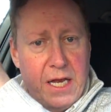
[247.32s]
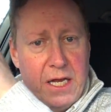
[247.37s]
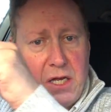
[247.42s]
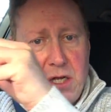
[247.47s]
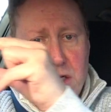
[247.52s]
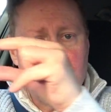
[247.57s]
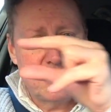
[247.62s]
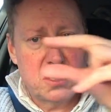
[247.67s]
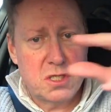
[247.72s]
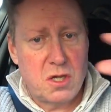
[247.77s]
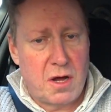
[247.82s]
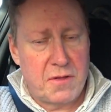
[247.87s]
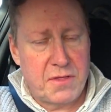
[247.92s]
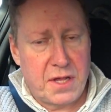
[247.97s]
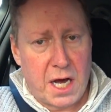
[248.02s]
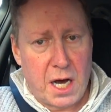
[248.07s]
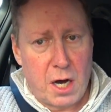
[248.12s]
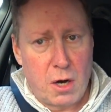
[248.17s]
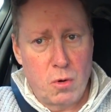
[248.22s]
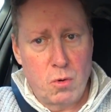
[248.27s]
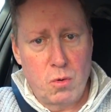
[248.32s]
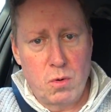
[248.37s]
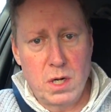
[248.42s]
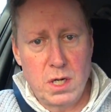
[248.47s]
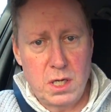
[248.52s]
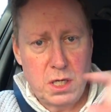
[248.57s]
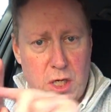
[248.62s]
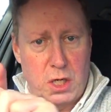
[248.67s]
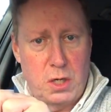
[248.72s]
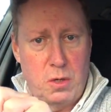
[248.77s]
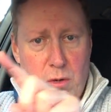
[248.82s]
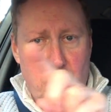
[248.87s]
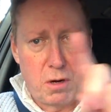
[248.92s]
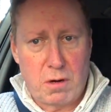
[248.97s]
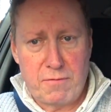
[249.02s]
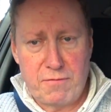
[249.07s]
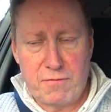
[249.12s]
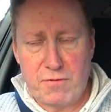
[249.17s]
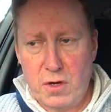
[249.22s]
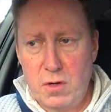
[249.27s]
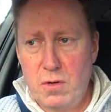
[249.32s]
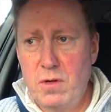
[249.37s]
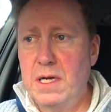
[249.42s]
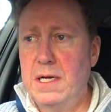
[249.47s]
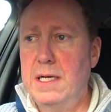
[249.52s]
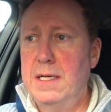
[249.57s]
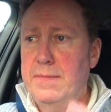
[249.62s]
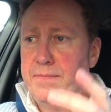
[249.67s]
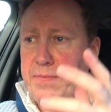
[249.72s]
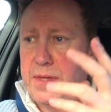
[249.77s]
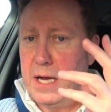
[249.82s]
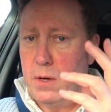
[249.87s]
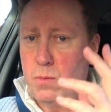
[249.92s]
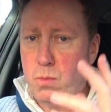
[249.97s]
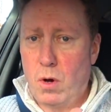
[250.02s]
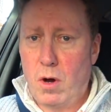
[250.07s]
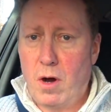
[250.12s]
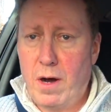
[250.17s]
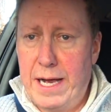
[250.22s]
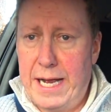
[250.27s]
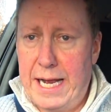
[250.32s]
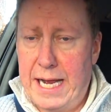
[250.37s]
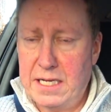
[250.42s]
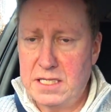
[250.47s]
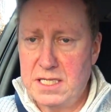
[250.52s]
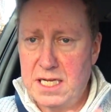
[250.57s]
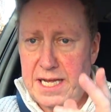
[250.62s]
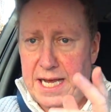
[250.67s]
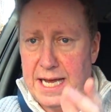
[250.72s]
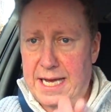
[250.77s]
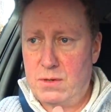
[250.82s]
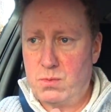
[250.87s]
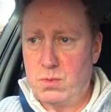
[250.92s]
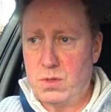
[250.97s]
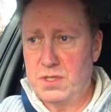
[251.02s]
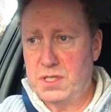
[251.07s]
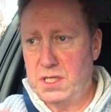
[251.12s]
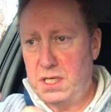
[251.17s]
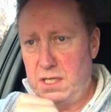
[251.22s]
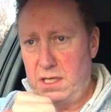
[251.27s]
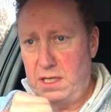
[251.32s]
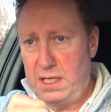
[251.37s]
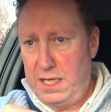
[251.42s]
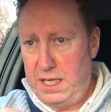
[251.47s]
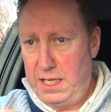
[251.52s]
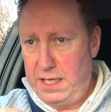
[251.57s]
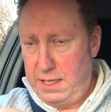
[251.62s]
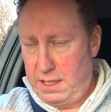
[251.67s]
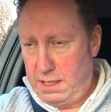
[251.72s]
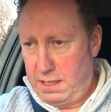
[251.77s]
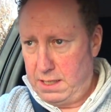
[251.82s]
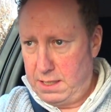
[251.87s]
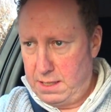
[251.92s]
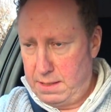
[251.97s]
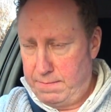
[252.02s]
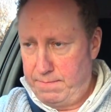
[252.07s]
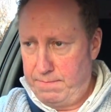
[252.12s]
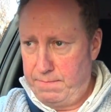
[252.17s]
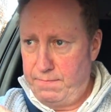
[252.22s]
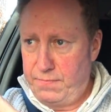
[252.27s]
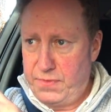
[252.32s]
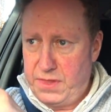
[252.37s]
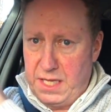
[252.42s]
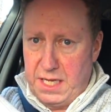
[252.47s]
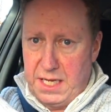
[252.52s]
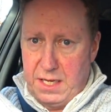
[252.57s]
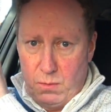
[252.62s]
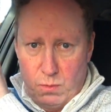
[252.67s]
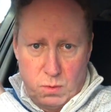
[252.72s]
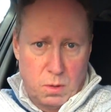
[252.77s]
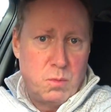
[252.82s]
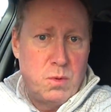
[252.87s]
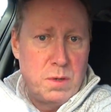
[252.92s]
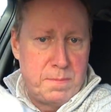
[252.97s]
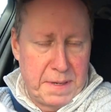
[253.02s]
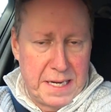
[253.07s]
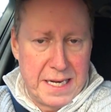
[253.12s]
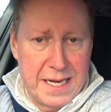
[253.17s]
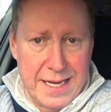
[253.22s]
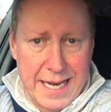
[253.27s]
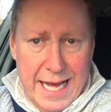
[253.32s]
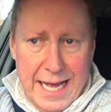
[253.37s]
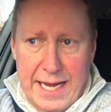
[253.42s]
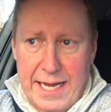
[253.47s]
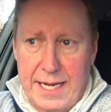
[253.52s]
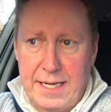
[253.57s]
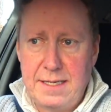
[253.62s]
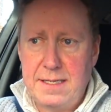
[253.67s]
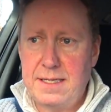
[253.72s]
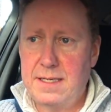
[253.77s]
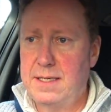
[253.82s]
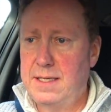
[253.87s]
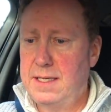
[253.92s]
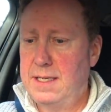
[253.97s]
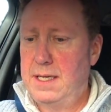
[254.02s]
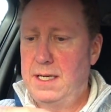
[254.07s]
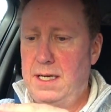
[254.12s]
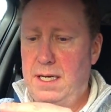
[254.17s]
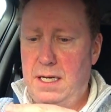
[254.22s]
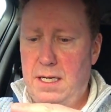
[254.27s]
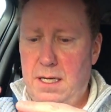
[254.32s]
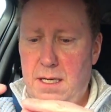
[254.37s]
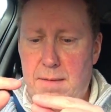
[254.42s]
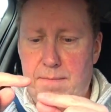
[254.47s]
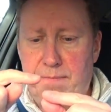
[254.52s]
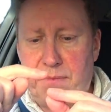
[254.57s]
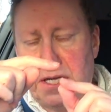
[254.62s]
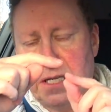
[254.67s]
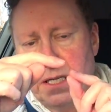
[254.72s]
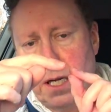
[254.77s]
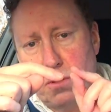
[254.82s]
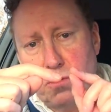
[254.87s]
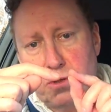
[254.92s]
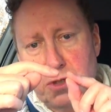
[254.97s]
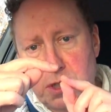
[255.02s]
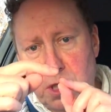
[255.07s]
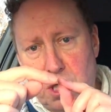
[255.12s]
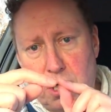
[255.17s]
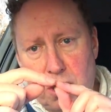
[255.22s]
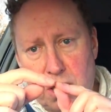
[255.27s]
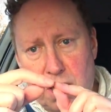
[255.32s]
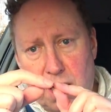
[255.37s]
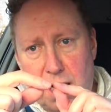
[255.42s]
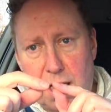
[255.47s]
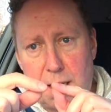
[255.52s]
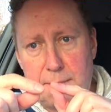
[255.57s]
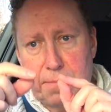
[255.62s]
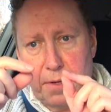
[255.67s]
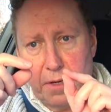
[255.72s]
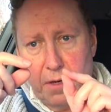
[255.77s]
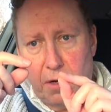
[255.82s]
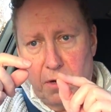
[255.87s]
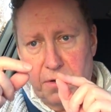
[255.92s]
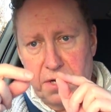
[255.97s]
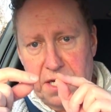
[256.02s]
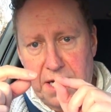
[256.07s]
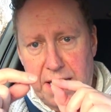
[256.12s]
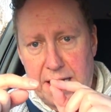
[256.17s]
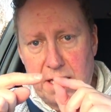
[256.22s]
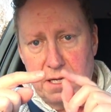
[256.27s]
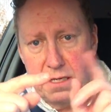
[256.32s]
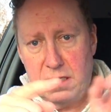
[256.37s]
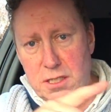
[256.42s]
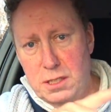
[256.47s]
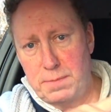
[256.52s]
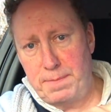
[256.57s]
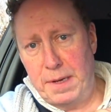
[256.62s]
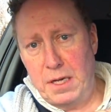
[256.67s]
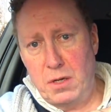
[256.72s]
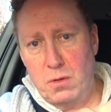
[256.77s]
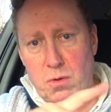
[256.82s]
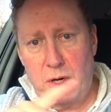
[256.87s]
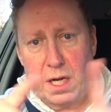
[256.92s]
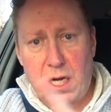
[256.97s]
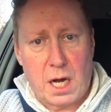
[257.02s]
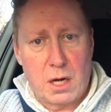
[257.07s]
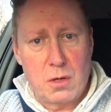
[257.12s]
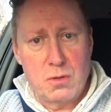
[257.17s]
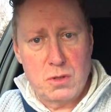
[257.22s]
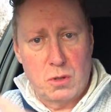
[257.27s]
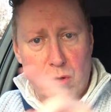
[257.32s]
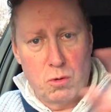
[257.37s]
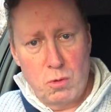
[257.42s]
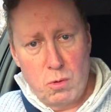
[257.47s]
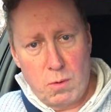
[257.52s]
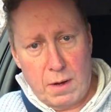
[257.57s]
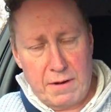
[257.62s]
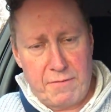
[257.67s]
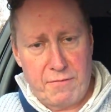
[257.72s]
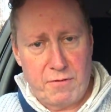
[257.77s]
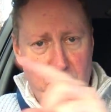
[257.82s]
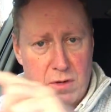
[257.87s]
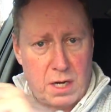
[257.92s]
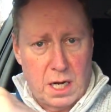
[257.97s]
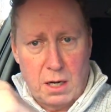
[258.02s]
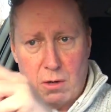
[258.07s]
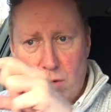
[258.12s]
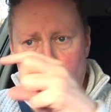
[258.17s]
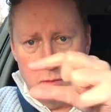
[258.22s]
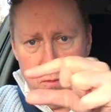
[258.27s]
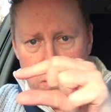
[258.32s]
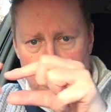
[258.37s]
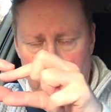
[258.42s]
then you can slide the whole Q lock through. Now what I actually had was at the what would be the nut end, there's a little circlip on the end of the spindle that goes all the way through the whole